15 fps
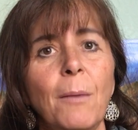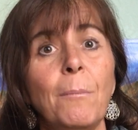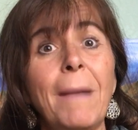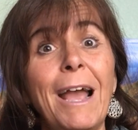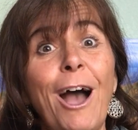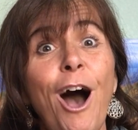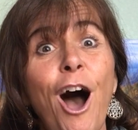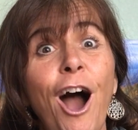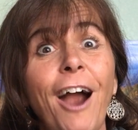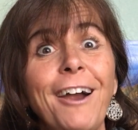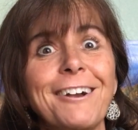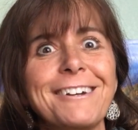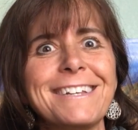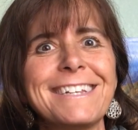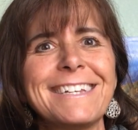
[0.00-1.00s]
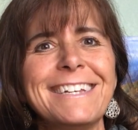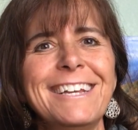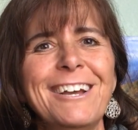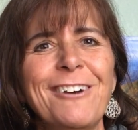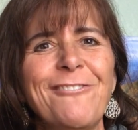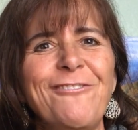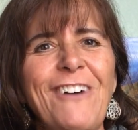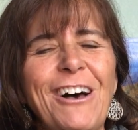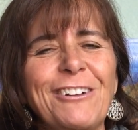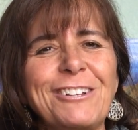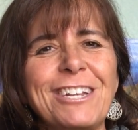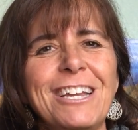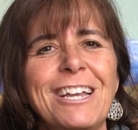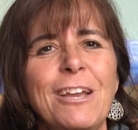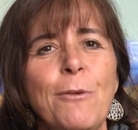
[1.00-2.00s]
My heart
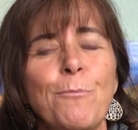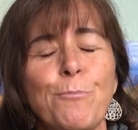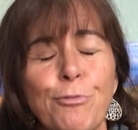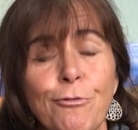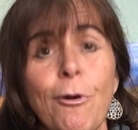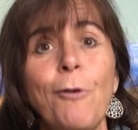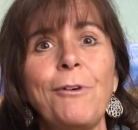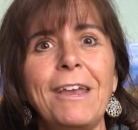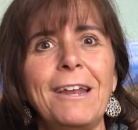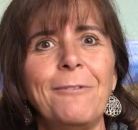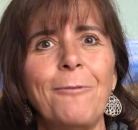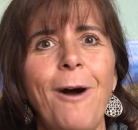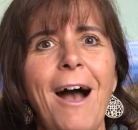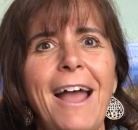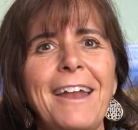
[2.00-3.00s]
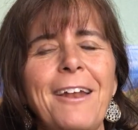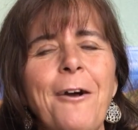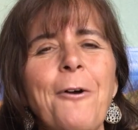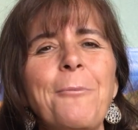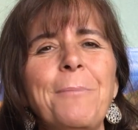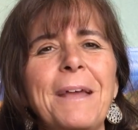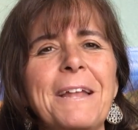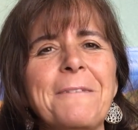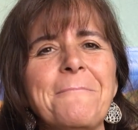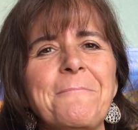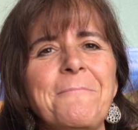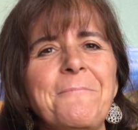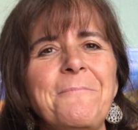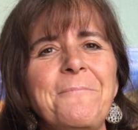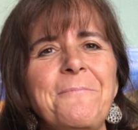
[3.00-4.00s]
felt broken wide open.
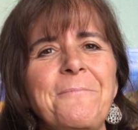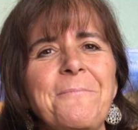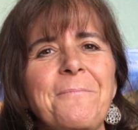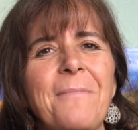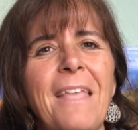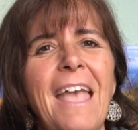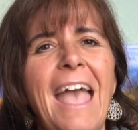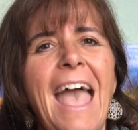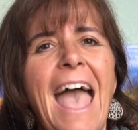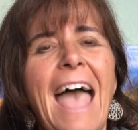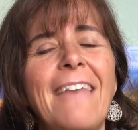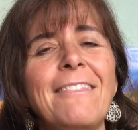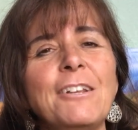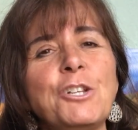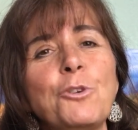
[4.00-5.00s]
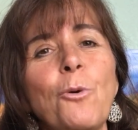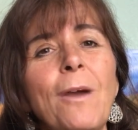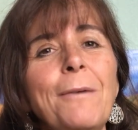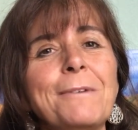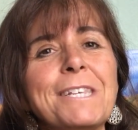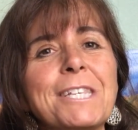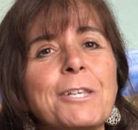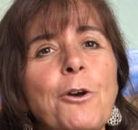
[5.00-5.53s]
And the joy was